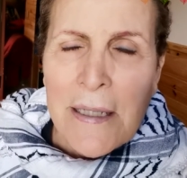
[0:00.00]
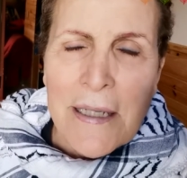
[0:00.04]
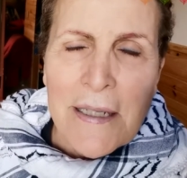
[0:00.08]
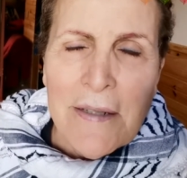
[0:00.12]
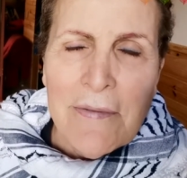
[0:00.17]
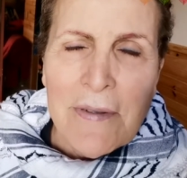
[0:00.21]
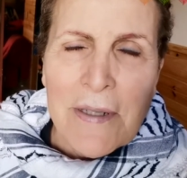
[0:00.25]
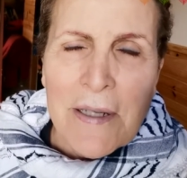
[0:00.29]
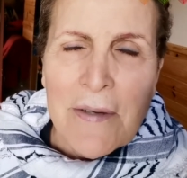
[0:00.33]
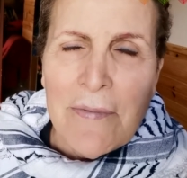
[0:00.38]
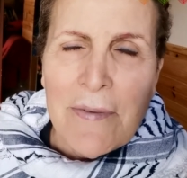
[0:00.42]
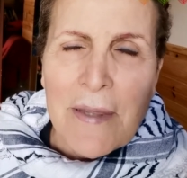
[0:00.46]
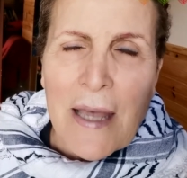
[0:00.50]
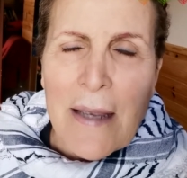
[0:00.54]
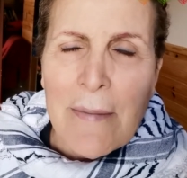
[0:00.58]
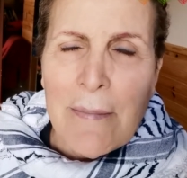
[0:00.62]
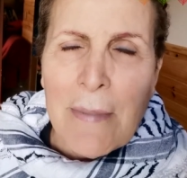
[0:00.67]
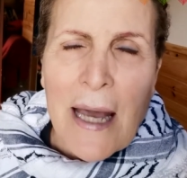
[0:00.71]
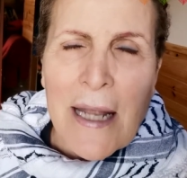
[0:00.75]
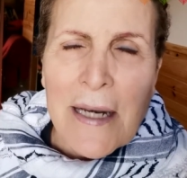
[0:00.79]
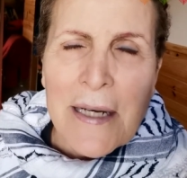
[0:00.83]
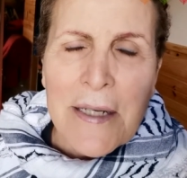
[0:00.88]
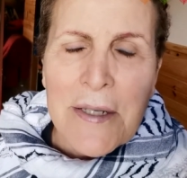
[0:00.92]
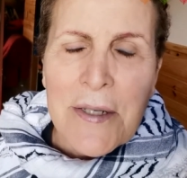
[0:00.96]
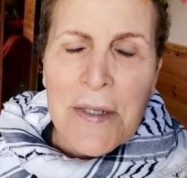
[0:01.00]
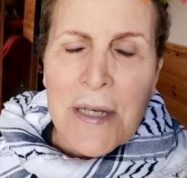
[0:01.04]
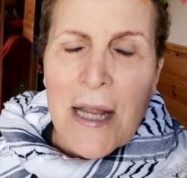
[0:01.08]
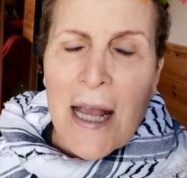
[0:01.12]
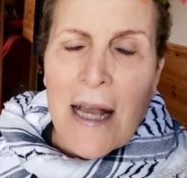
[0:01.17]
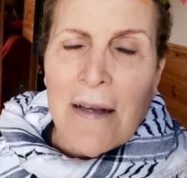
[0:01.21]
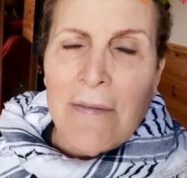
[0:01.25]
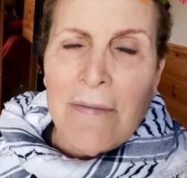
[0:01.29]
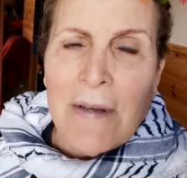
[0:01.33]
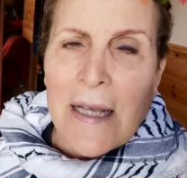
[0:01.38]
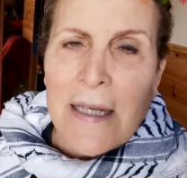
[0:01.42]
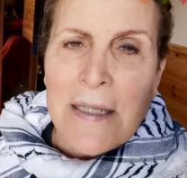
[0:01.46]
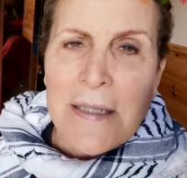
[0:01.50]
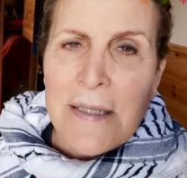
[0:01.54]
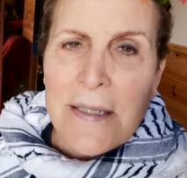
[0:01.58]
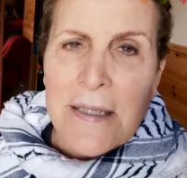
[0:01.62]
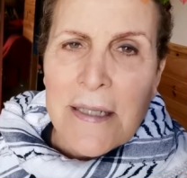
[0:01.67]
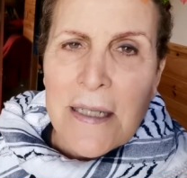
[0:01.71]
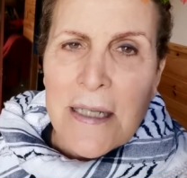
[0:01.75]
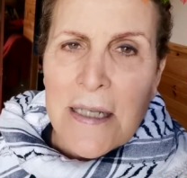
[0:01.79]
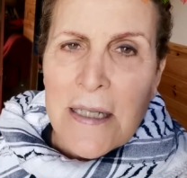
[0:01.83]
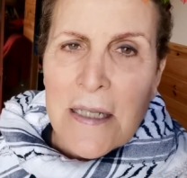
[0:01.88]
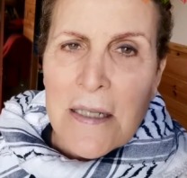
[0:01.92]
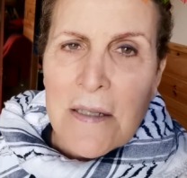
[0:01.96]
Even if they manage to have a
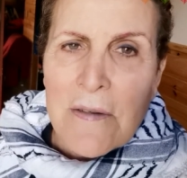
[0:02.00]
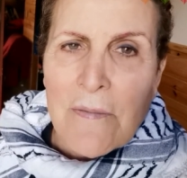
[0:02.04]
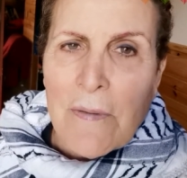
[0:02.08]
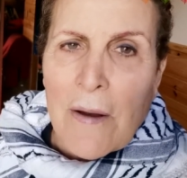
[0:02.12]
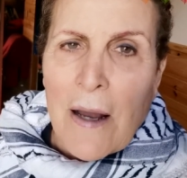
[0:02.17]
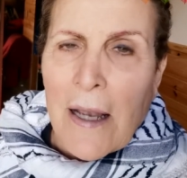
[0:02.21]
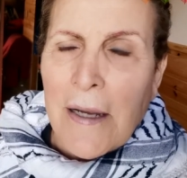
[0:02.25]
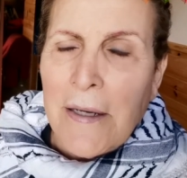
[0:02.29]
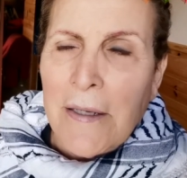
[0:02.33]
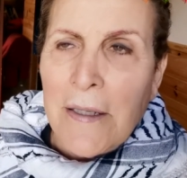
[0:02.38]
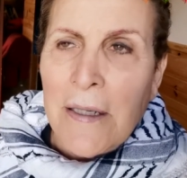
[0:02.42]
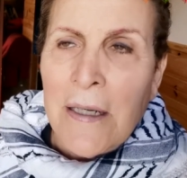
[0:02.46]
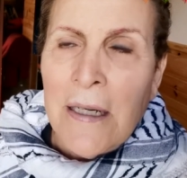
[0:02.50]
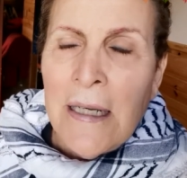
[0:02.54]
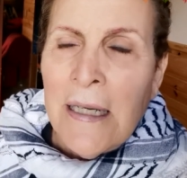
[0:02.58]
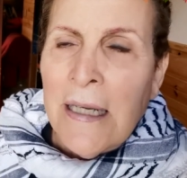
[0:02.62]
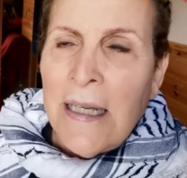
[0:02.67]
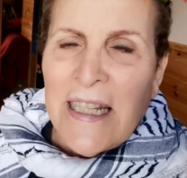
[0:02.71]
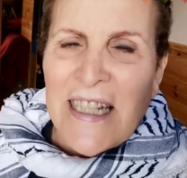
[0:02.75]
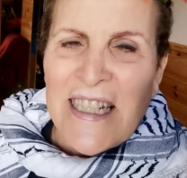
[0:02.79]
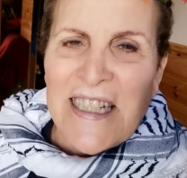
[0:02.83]
ceasefire,